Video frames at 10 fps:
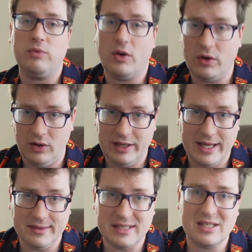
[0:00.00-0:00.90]
we're going to look
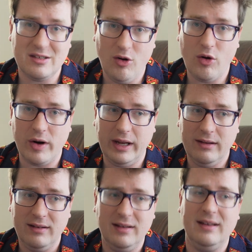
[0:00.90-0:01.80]
at the story.
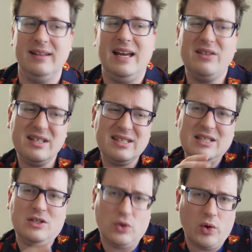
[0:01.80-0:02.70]
How does the
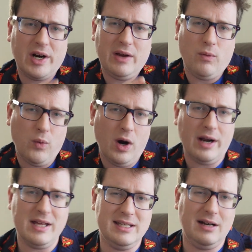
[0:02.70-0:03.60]
story
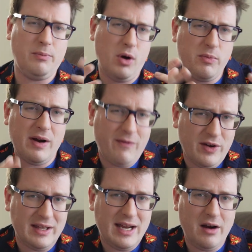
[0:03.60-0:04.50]
work? Is it appropriate
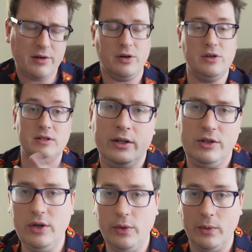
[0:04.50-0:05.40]
for the characters?
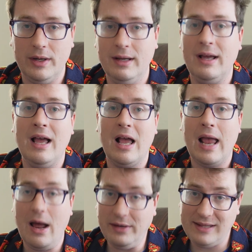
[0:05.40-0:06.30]
2,
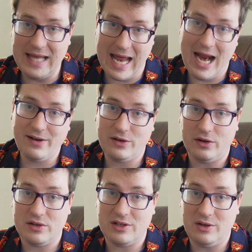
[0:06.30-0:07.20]
how did the
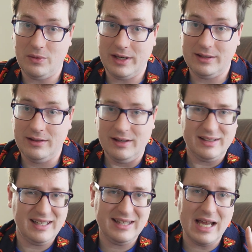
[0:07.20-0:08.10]
actors do it?
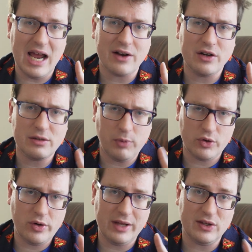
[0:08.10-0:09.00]
Did the actors
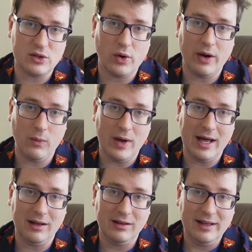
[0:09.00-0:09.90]
portray the story
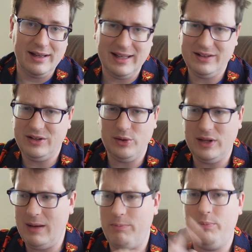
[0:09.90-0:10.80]
well? And do
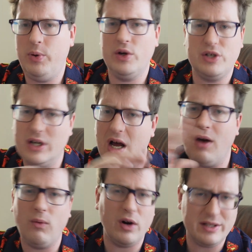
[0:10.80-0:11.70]
they push it
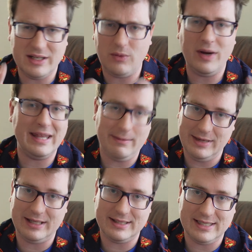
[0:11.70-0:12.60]
onwards in a way that
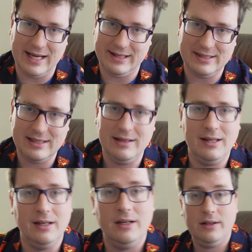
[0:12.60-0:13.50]
makes sense?
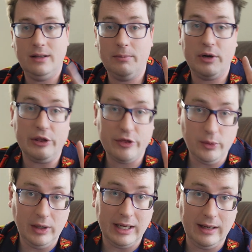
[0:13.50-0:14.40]
Number
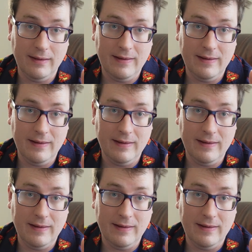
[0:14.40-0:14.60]
3,